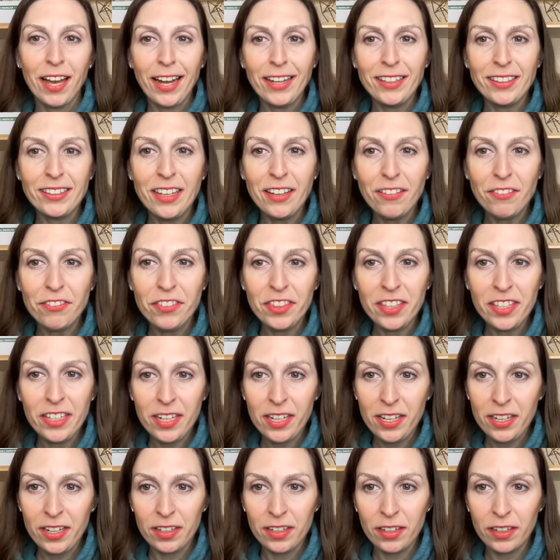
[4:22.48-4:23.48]
I love
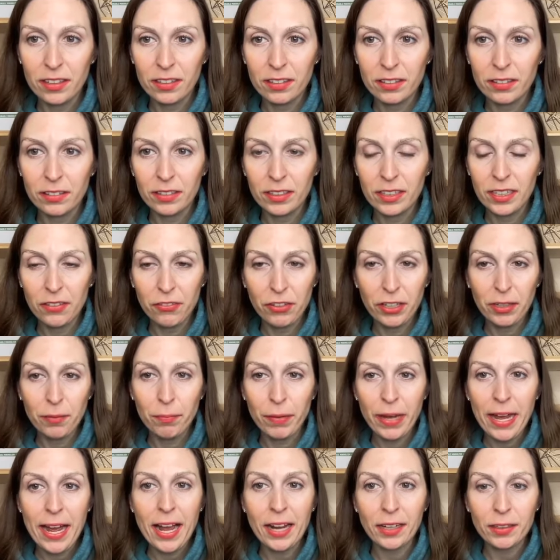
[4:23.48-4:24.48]
the giving
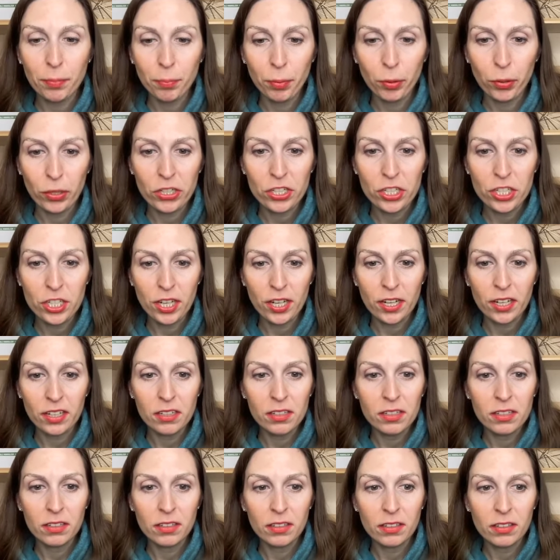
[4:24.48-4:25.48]
back
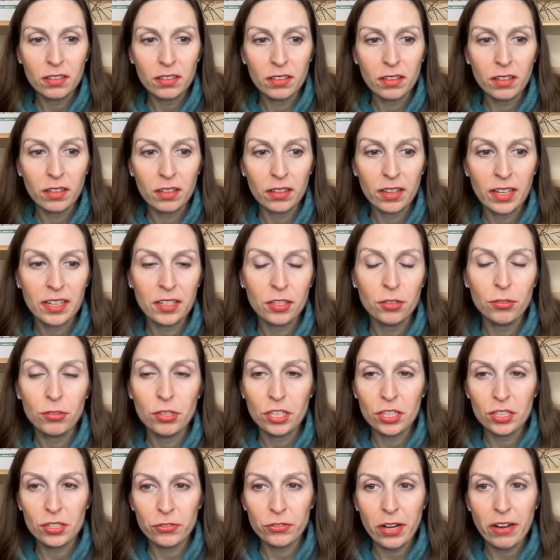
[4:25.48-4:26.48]
portion that you
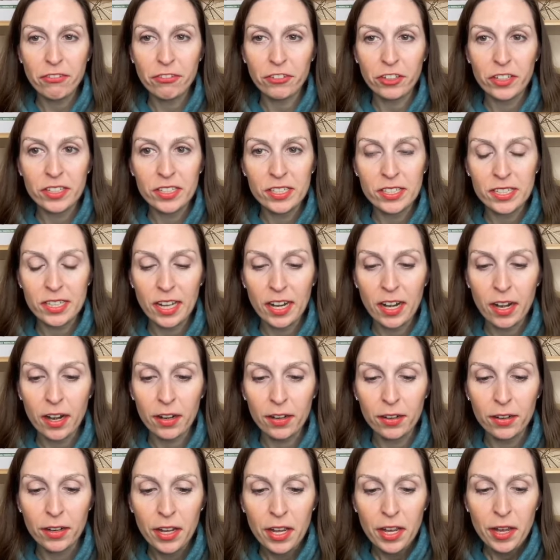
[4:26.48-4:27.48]
just referenced
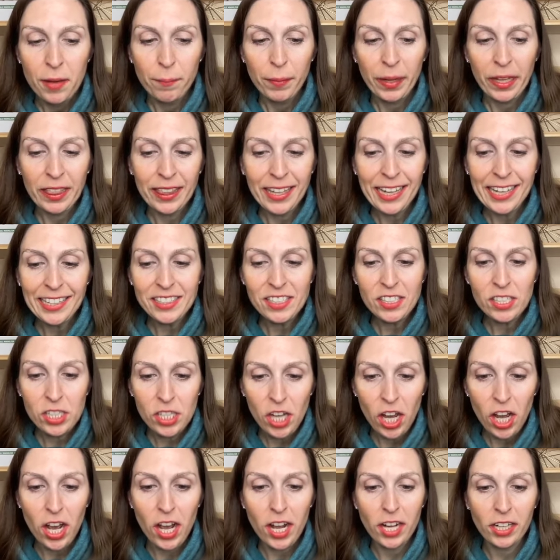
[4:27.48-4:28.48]
there. But let's
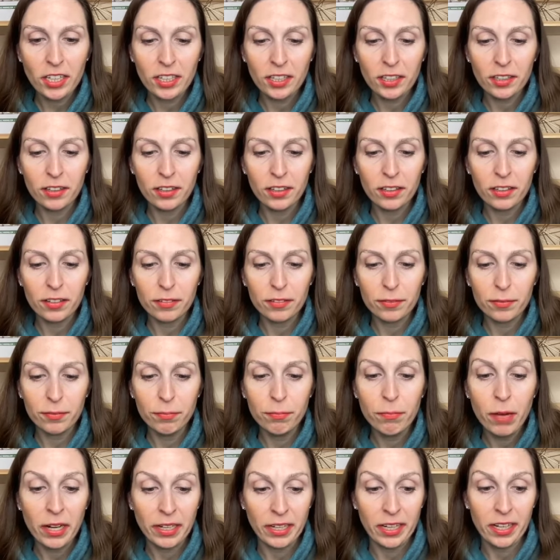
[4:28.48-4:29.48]
talk
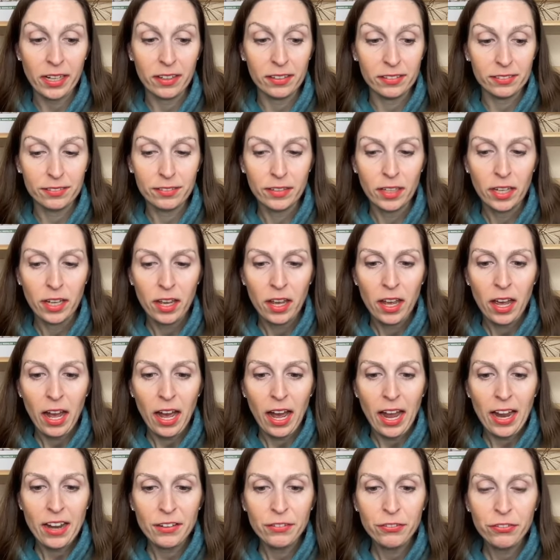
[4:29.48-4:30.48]
money.
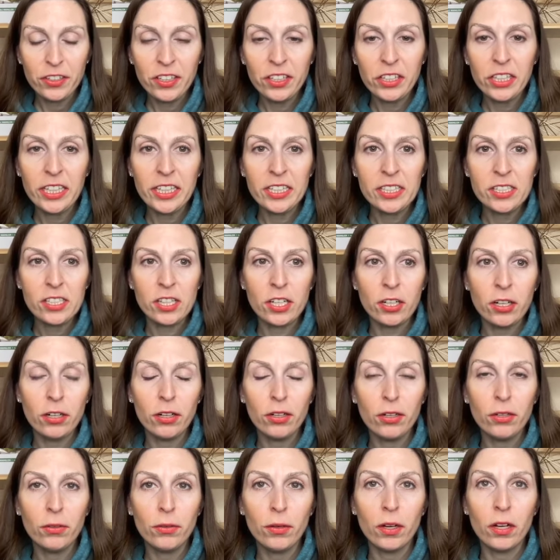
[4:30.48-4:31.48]
I feel as
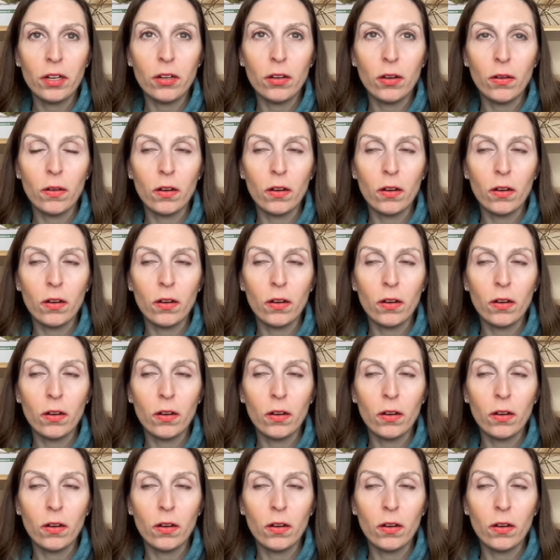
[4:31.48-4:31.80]
though